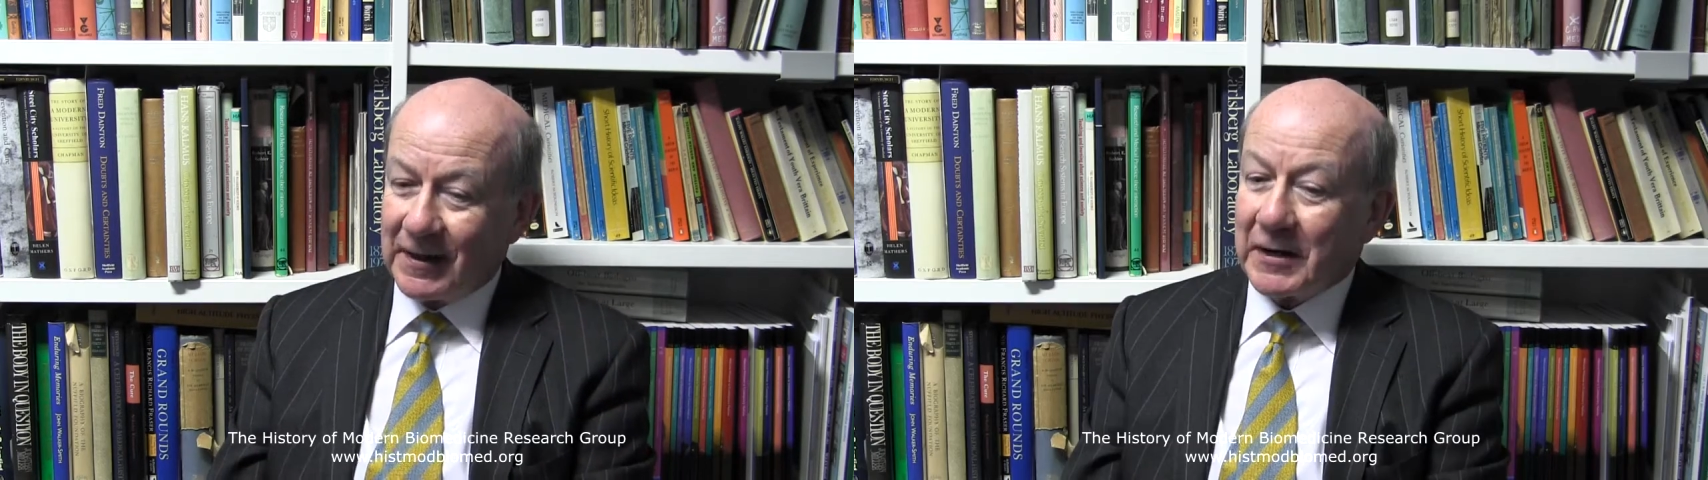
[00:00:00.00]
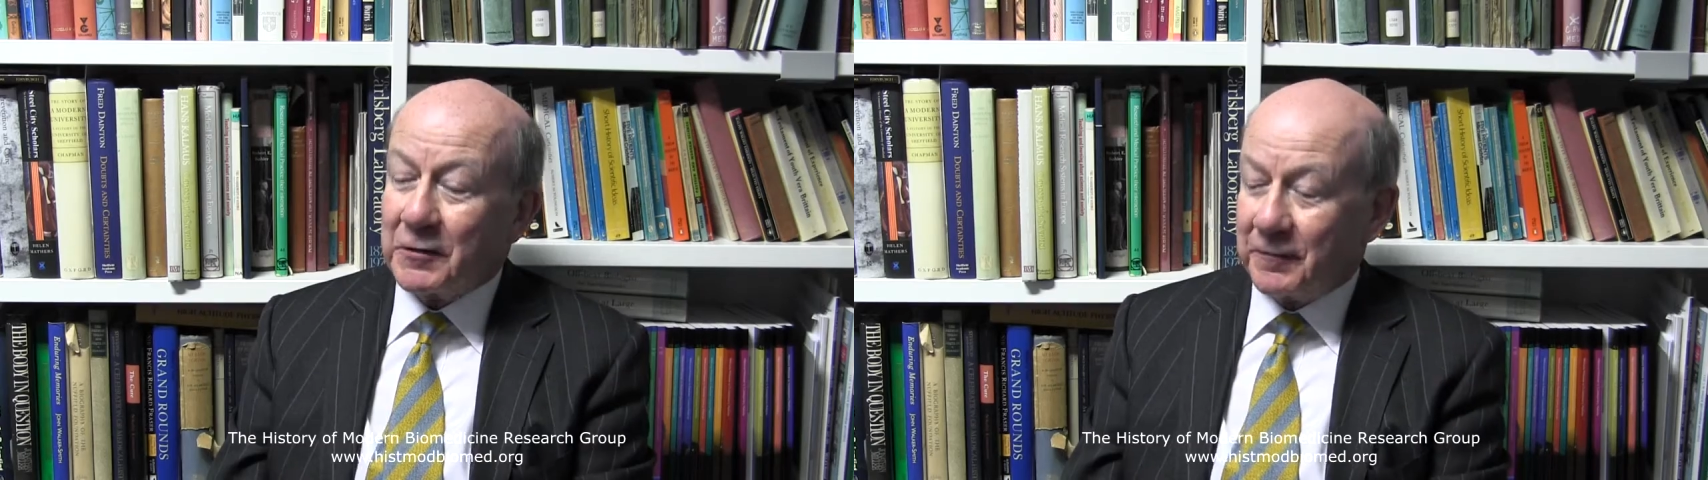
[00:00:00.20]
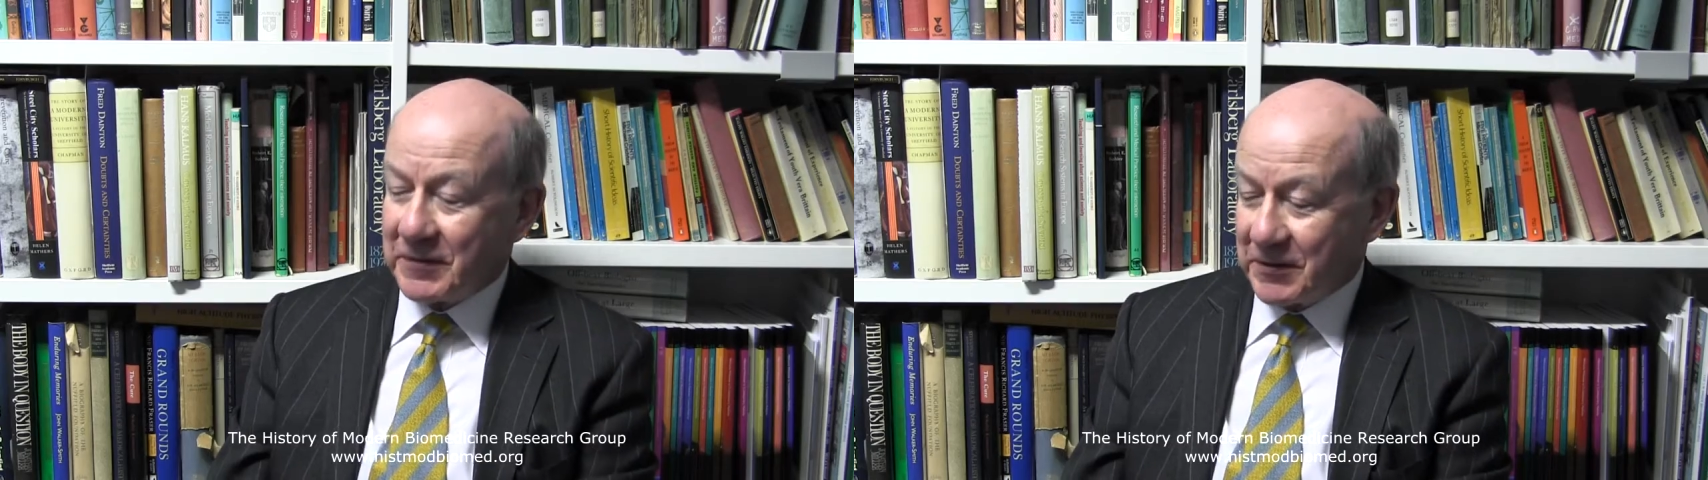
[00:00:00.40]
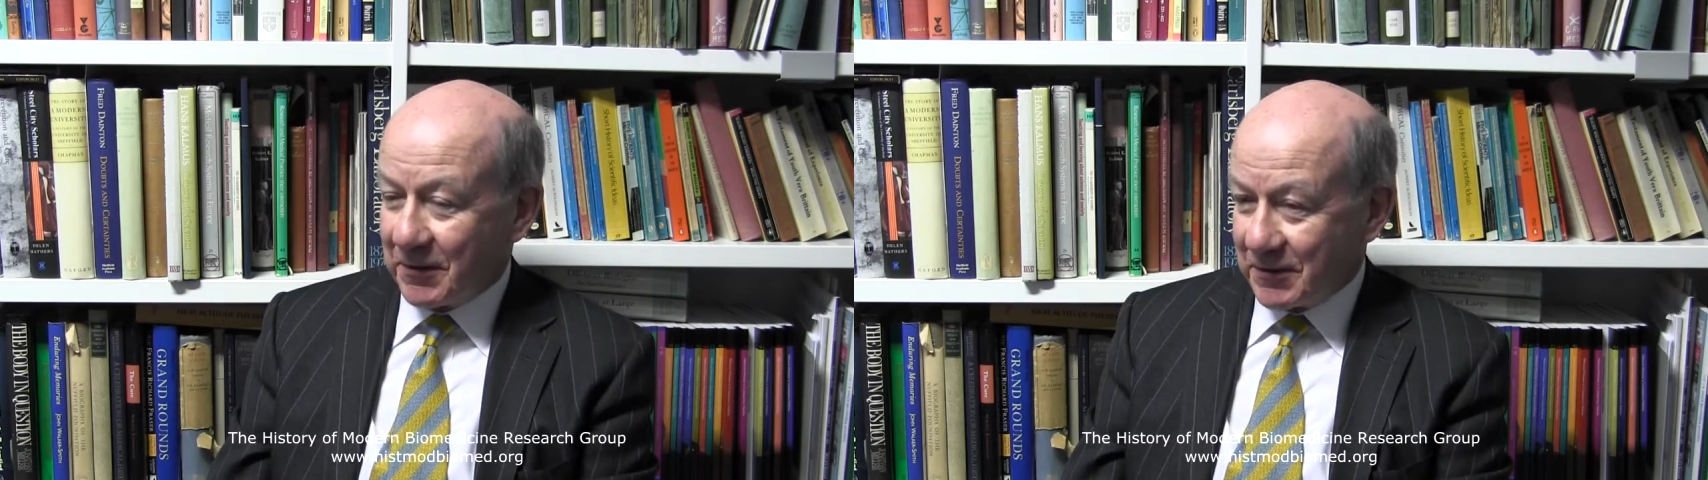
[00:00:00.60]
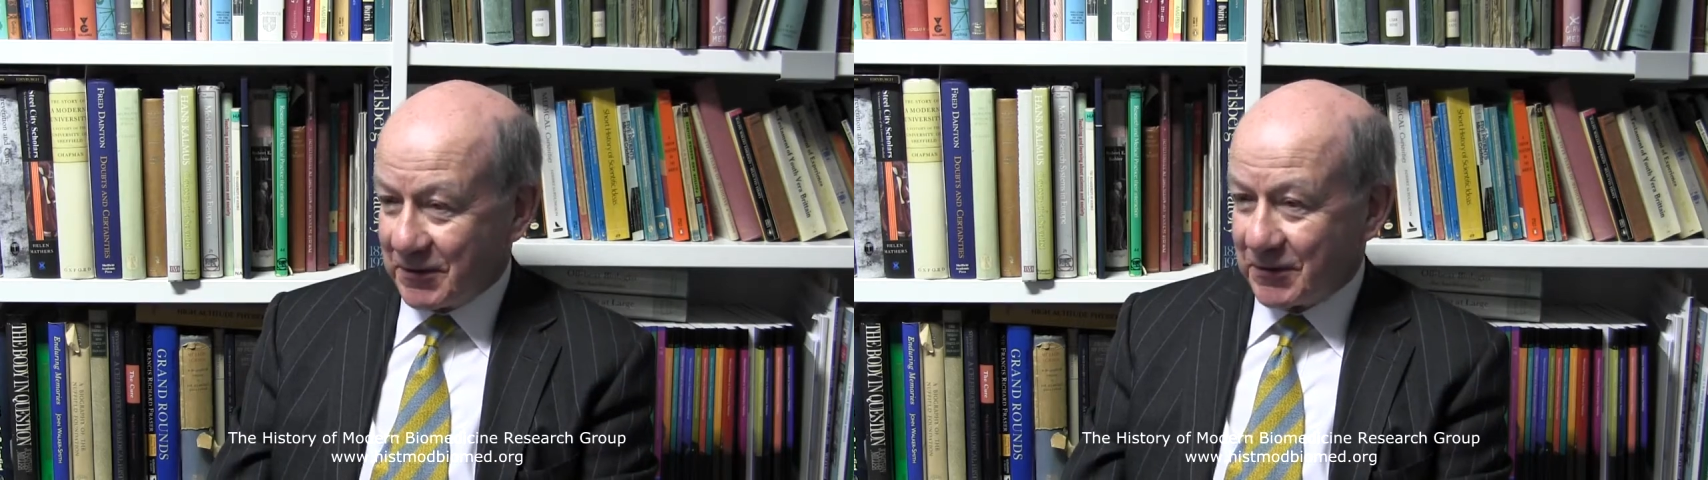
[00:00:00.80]
clinical
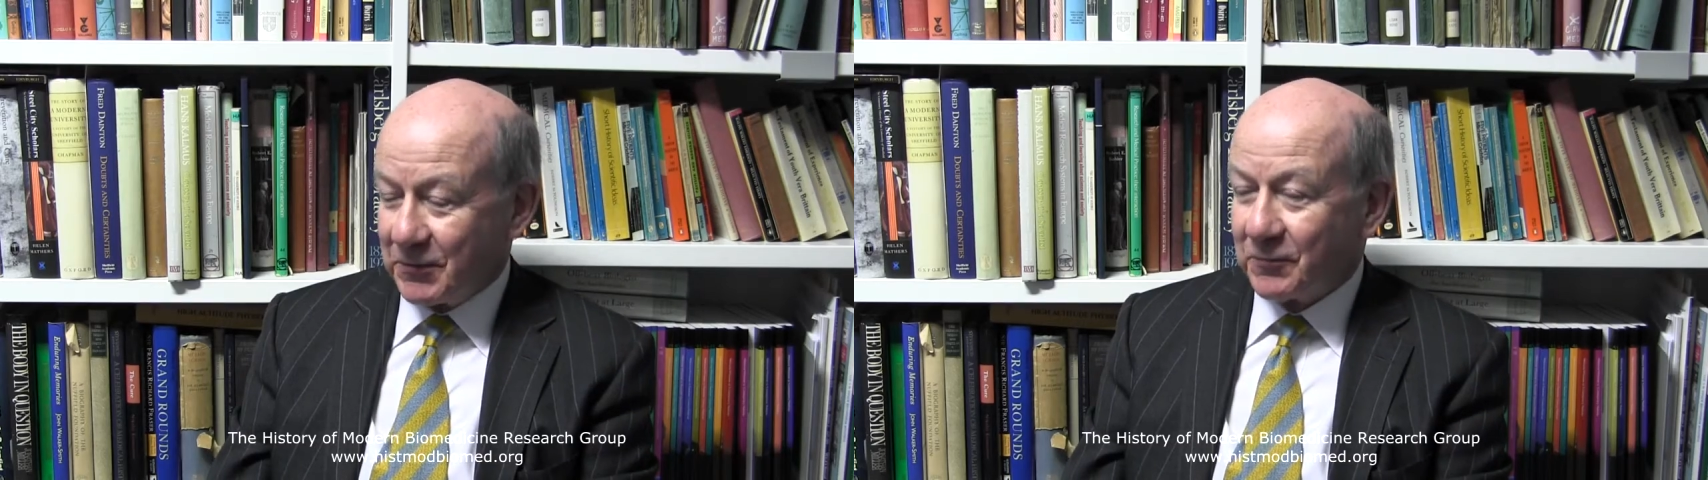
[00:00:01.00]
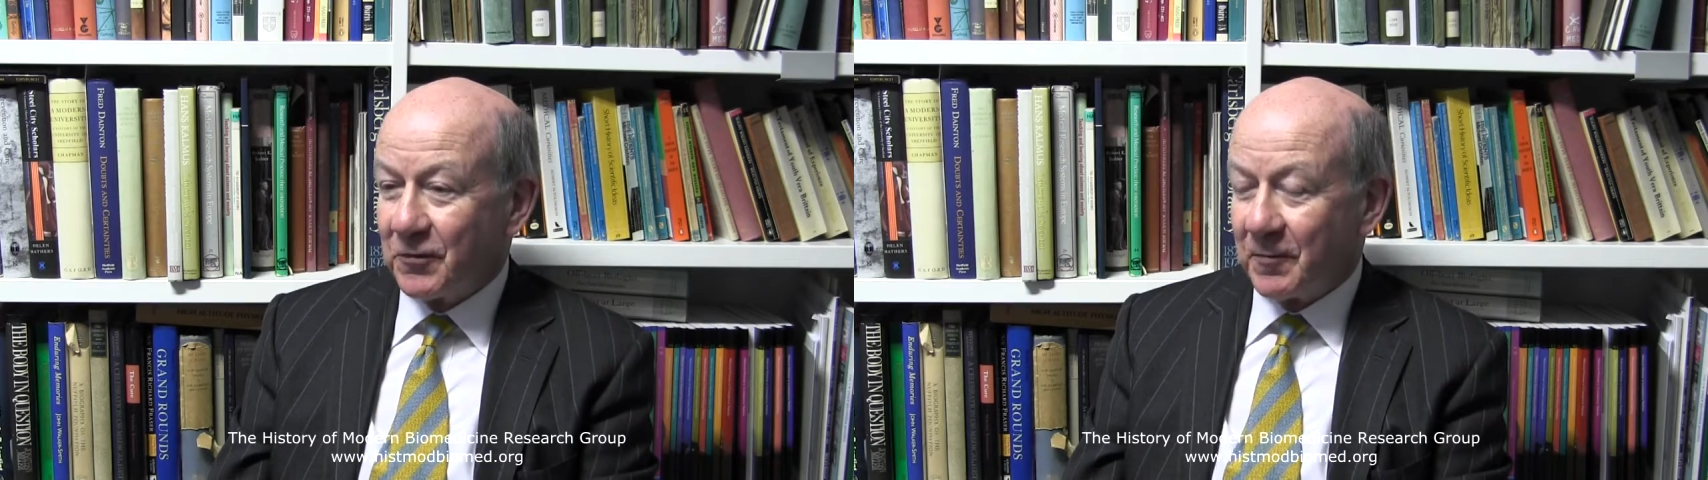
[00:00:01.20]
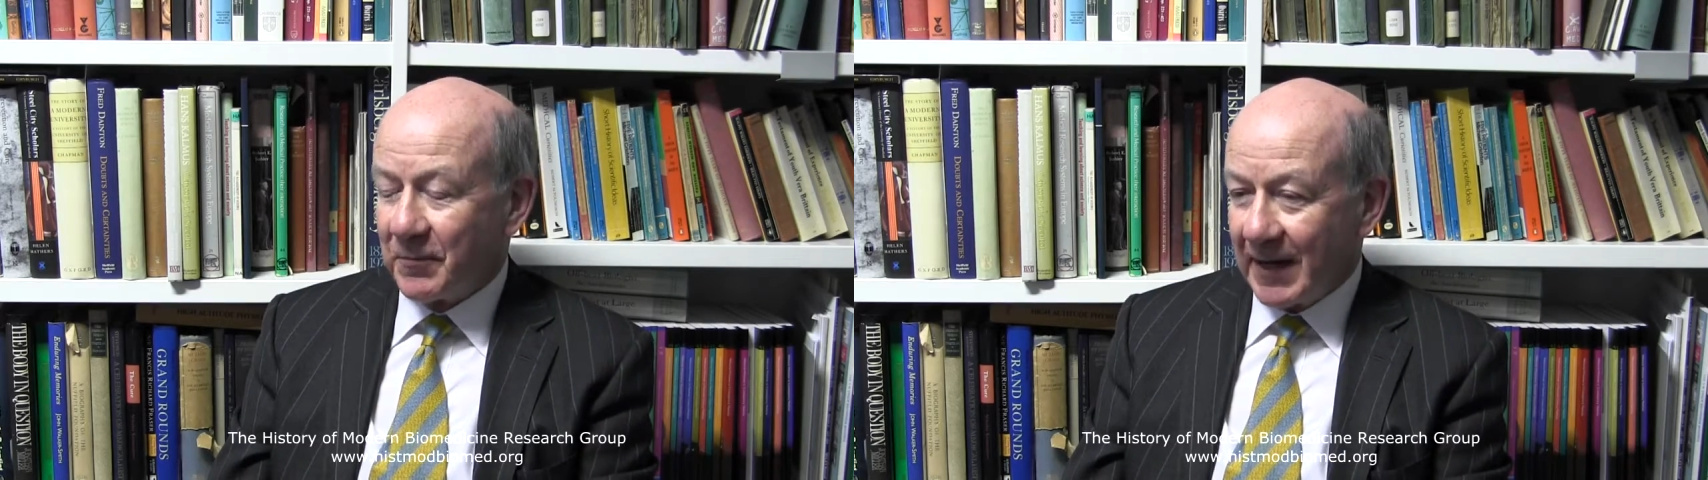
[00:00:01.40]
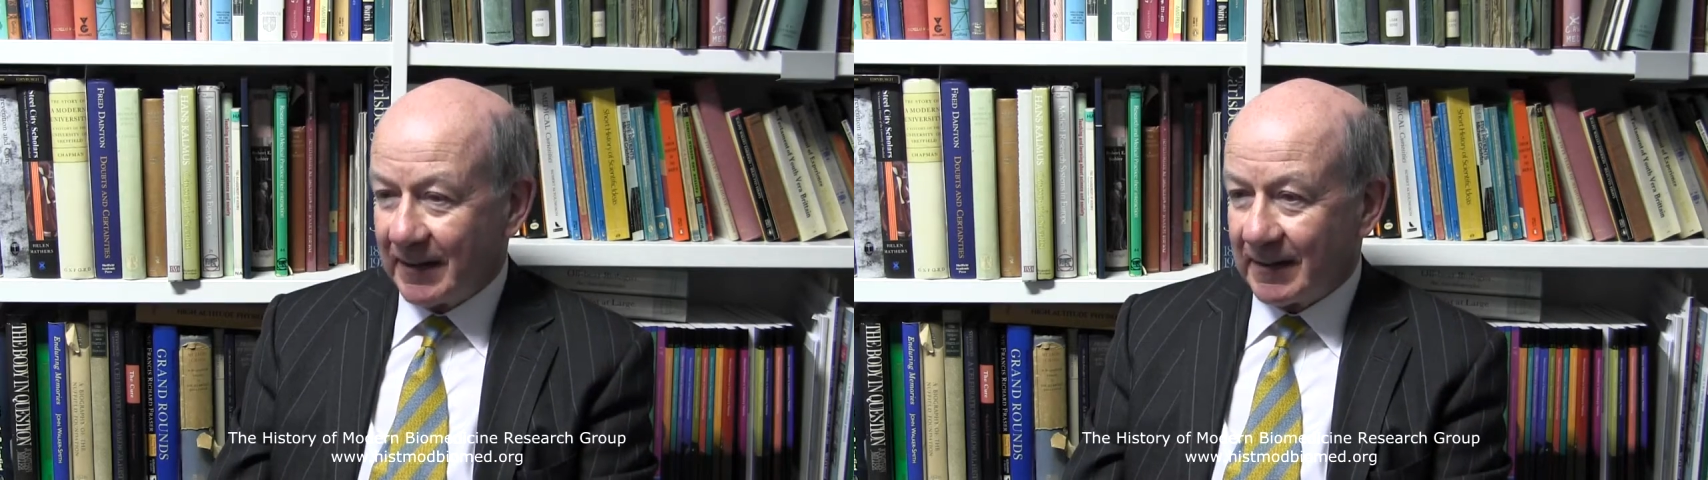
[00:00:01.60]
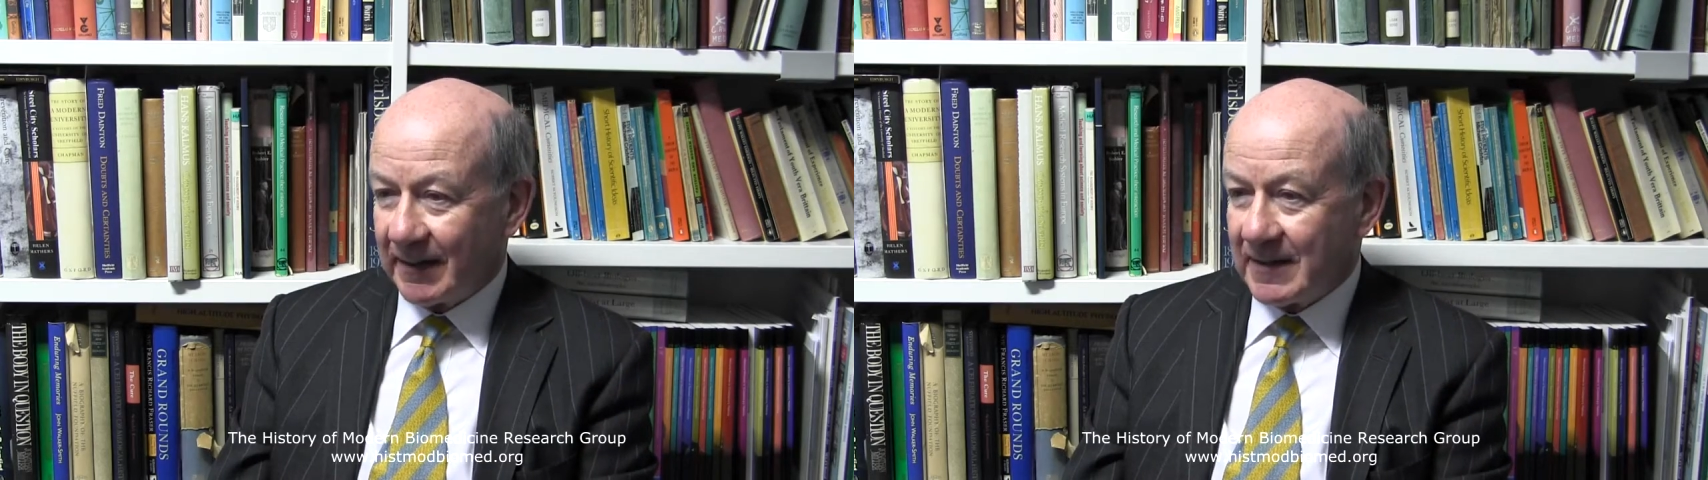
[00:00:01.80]
physiologist called Ron
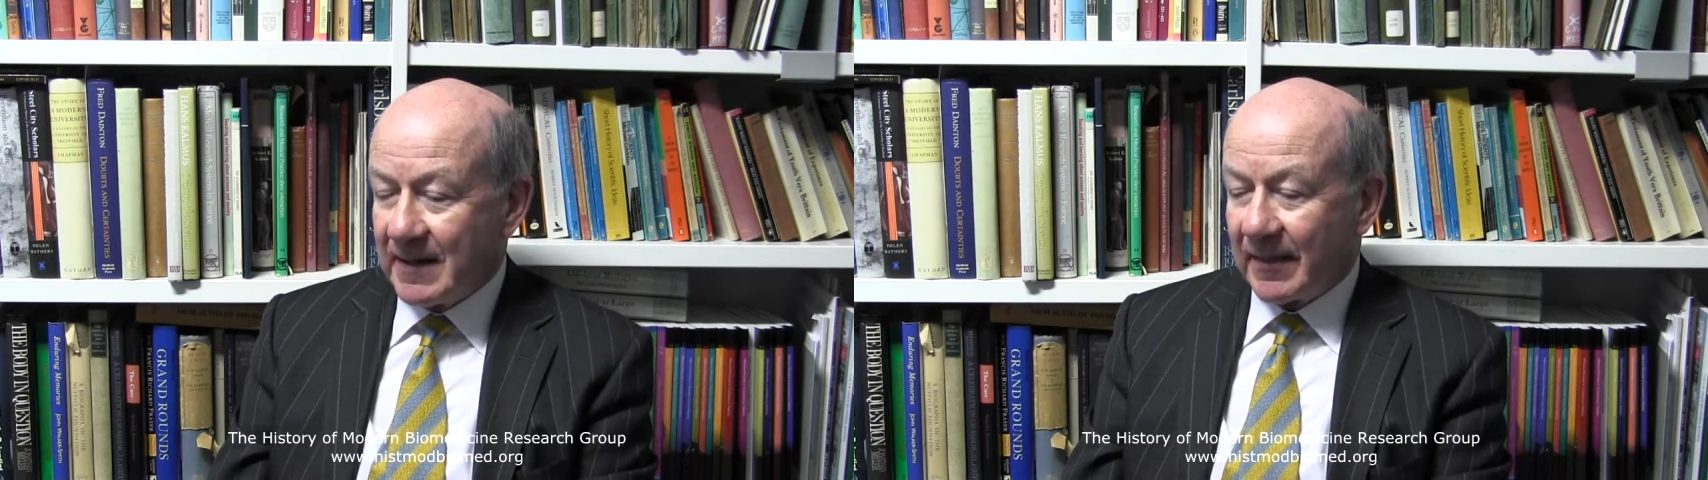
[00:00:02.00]
Bradley,